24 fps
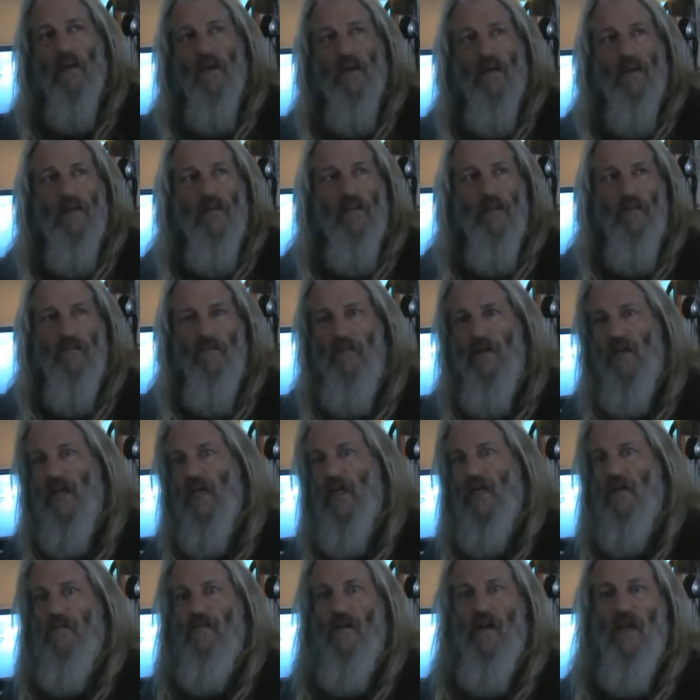to really
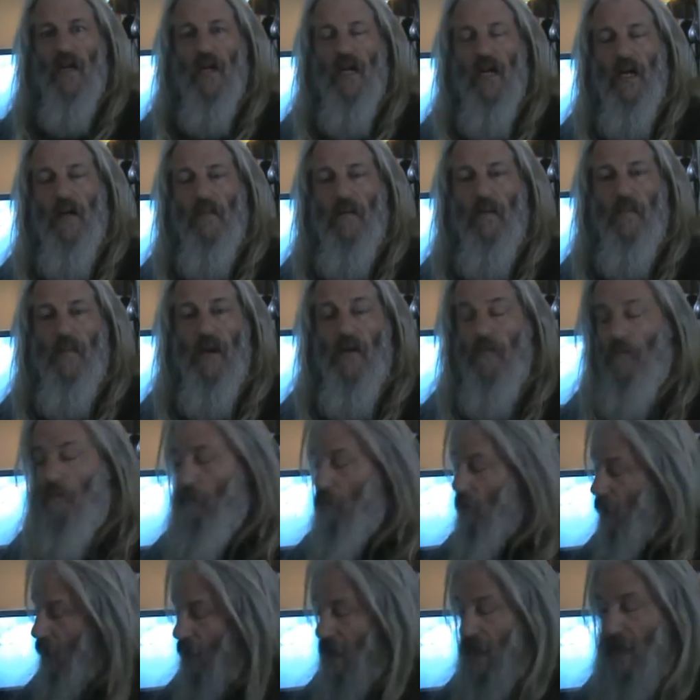write the home about,
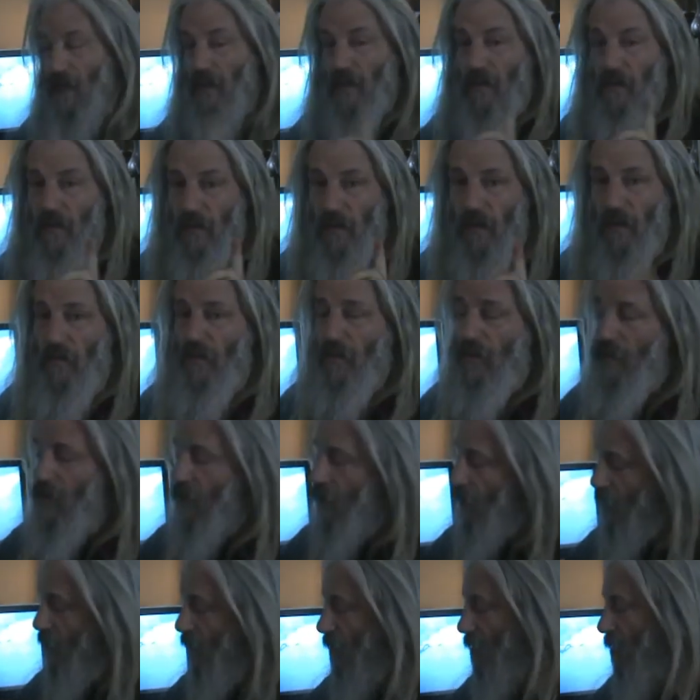but I will say
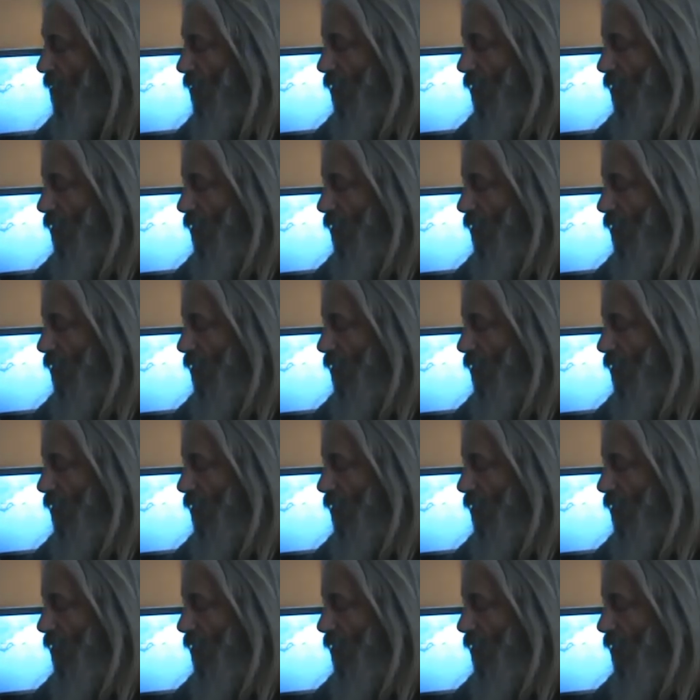this,